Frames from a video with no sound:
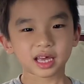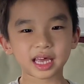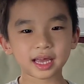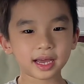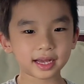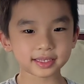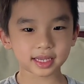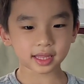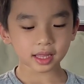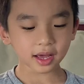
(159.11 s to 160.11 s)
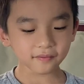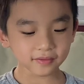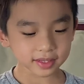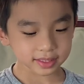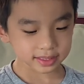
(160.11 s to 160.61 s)
It has
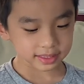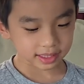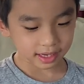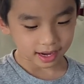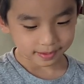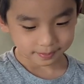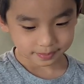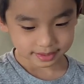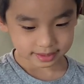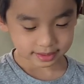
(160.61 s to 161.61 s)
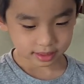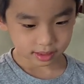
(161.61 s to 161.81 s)
11 steps.